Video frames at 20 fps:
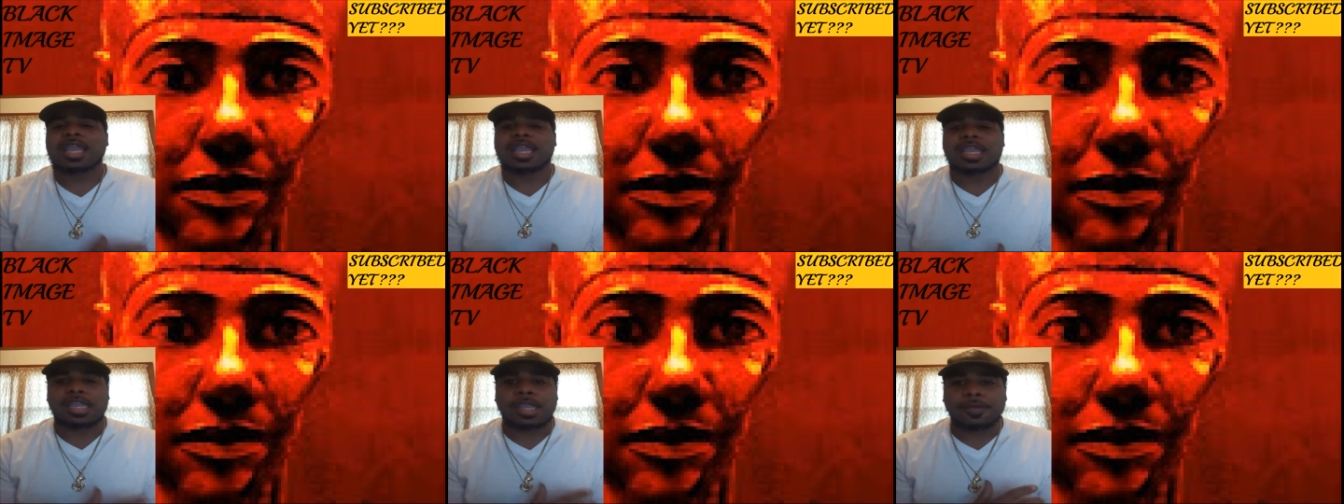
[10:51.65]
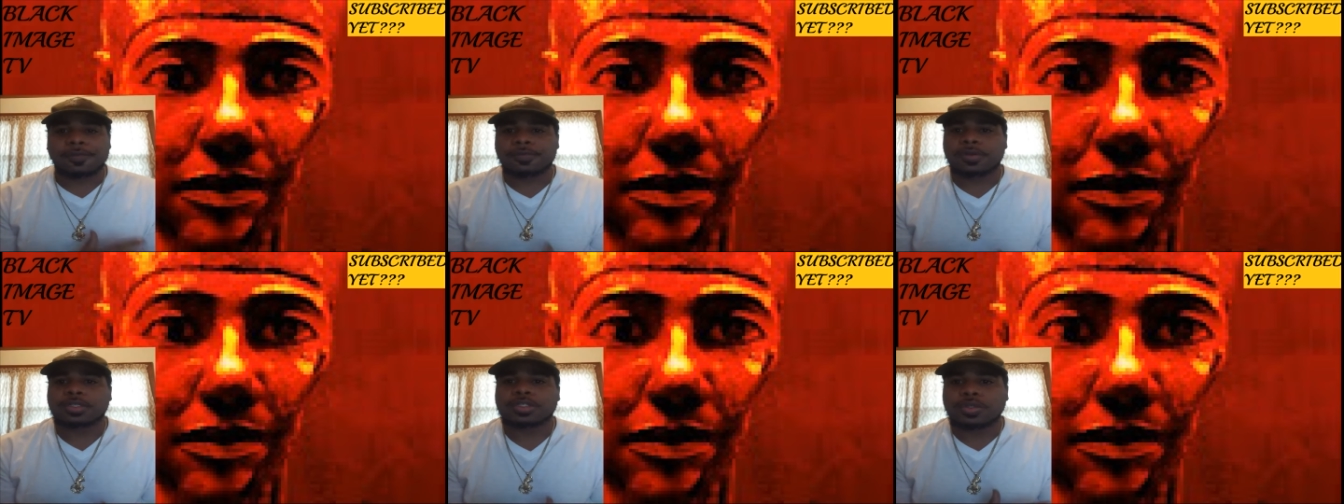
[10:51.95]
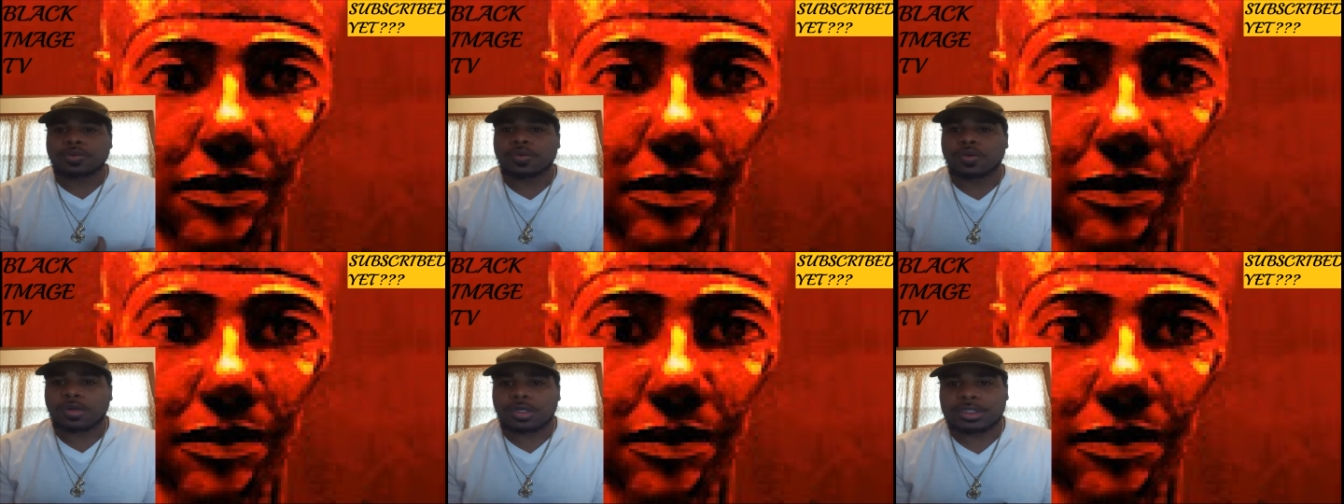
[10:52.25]
in your frontal
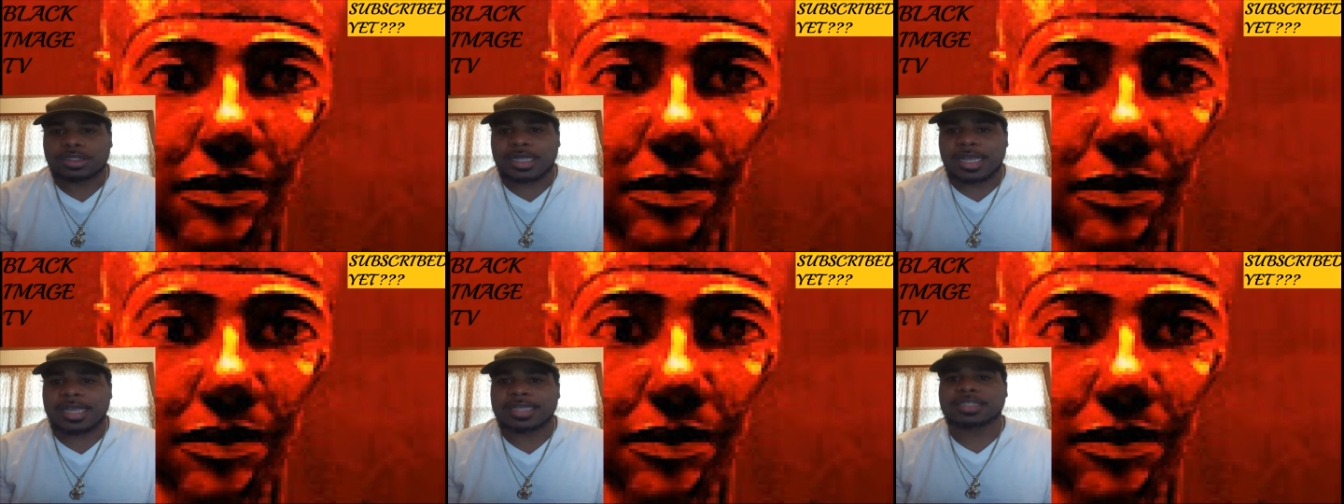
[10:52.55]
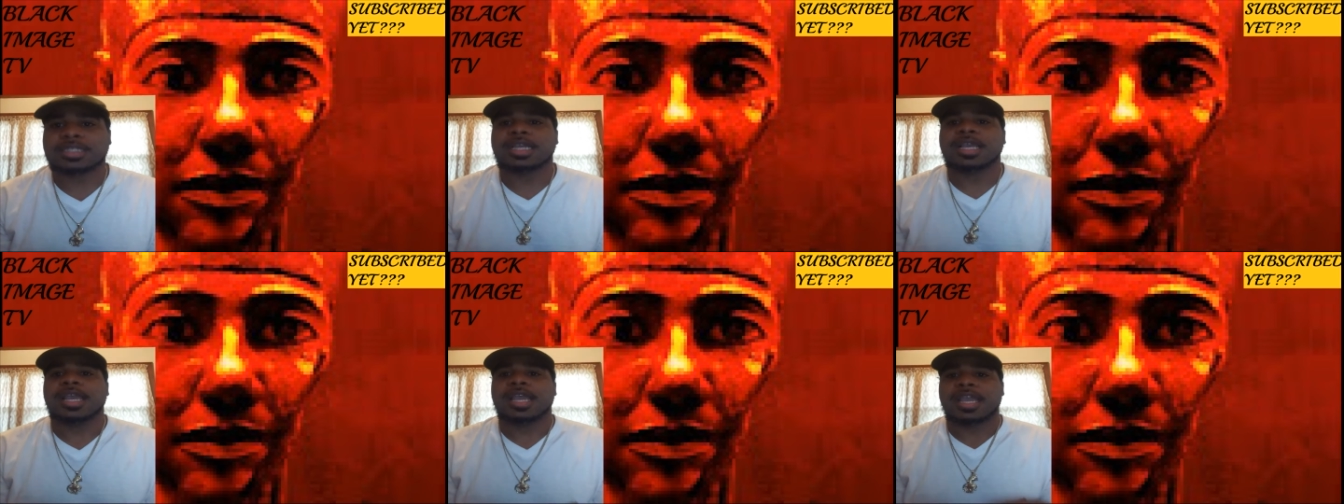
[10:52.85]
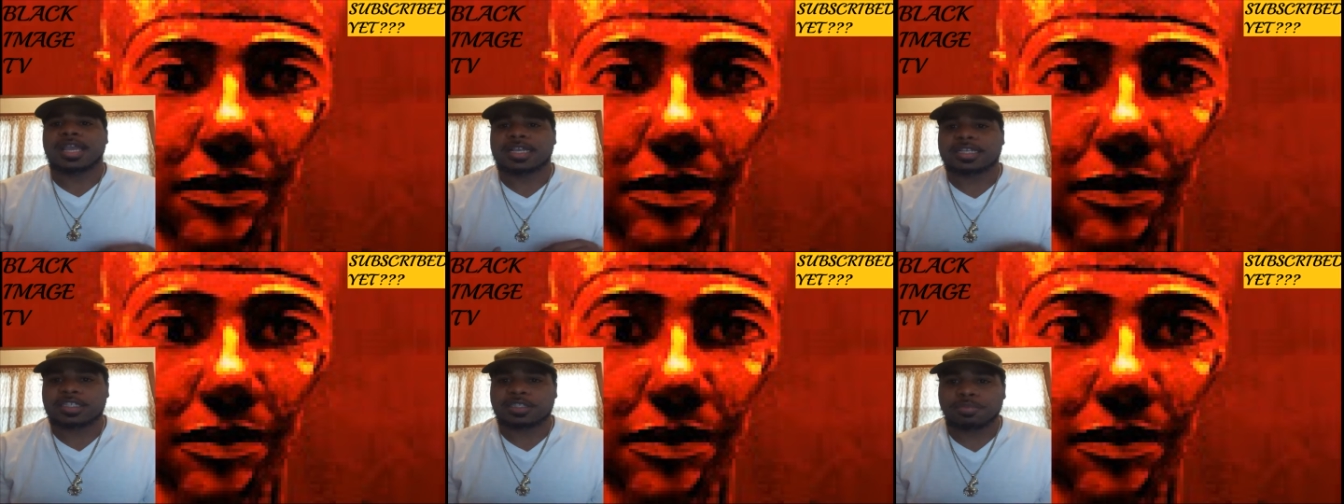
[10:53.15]
cortex
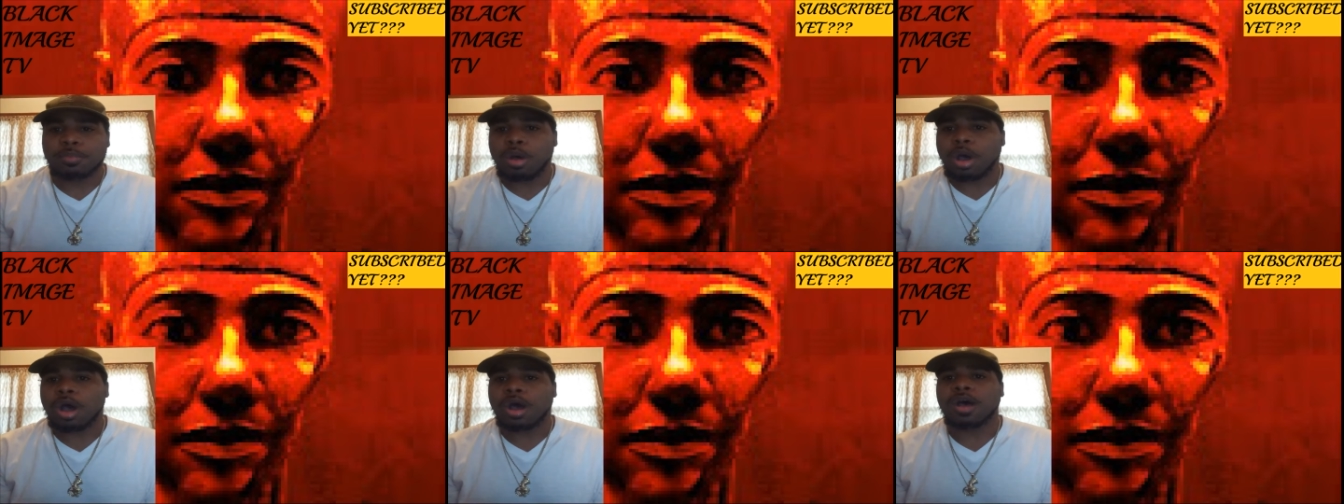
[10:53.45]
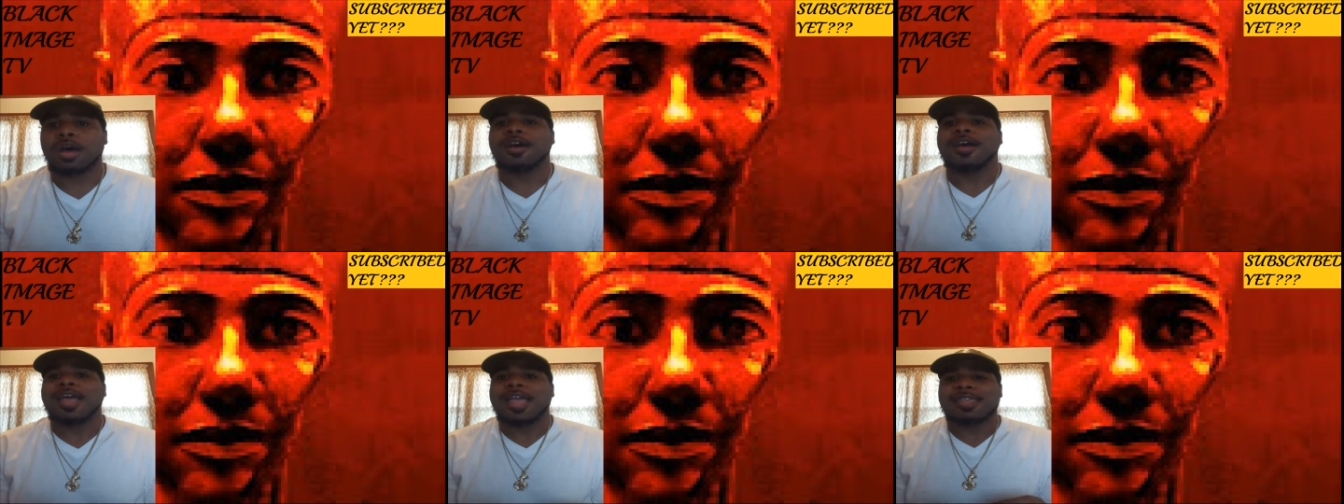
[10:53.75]
is small,